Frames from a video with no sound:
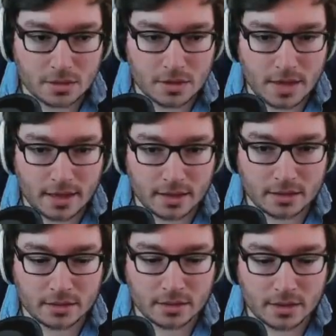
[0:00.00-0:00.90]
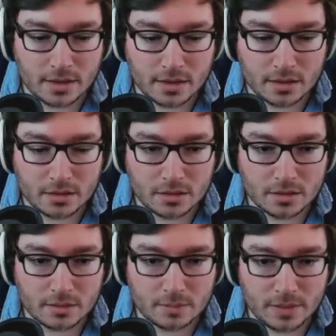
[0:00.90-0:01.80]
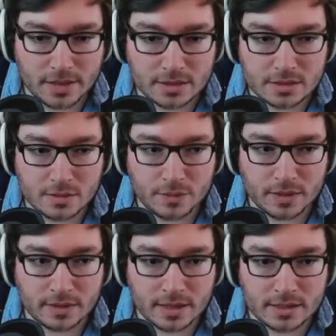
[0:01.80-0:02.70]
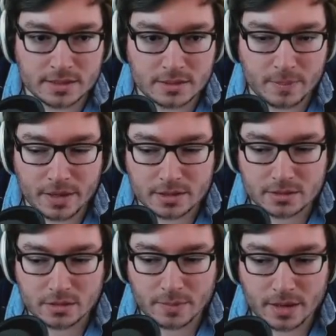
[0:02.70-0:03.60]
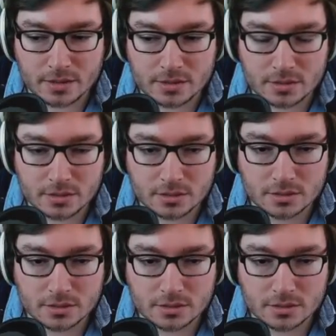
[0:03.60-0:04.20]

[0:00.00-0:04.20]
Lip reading: than playing something that is the best of the best.